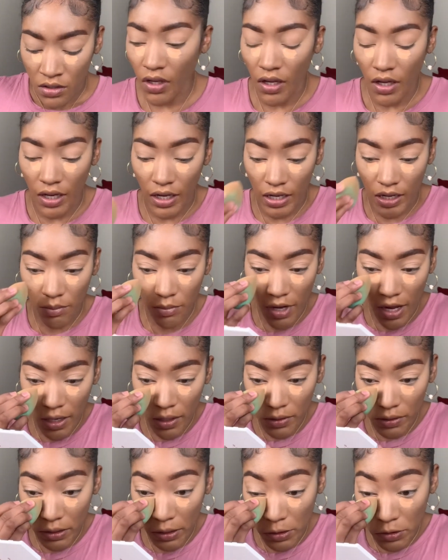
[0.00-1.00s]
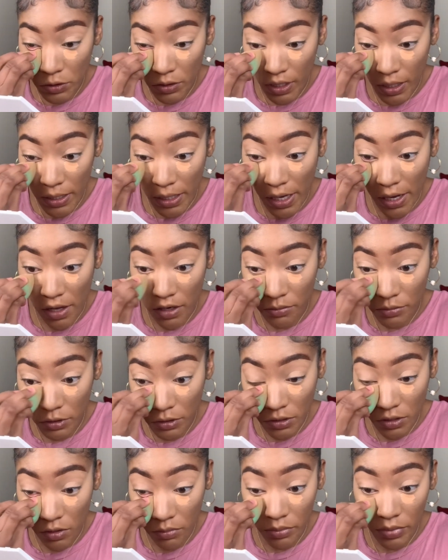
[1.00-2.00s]
And I'm not gonna let it dry down. I'm just
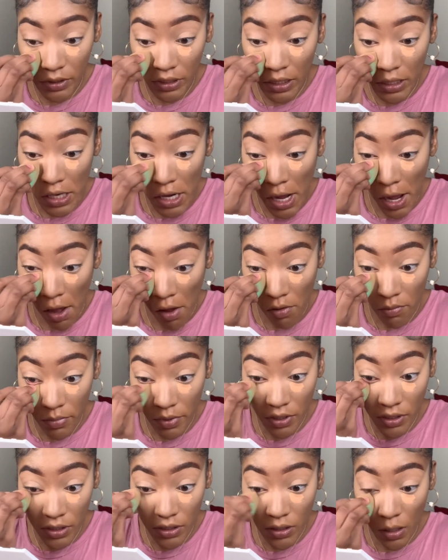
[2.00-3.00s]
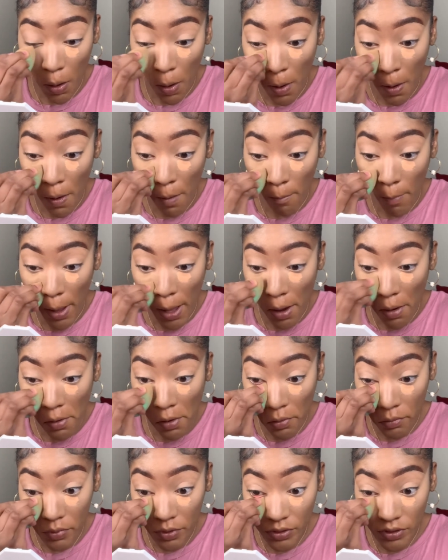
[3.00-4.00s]
gonna blend it out because um I don't know
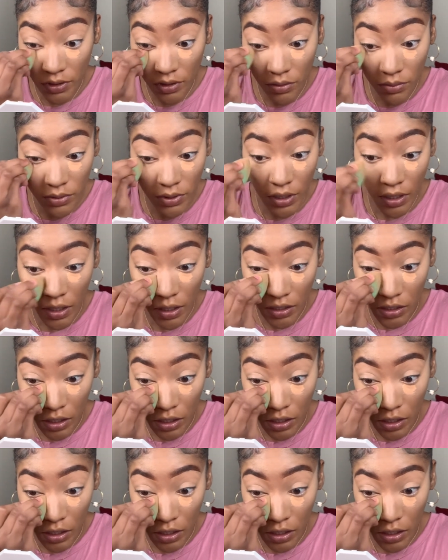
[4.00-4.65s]
what's up with that.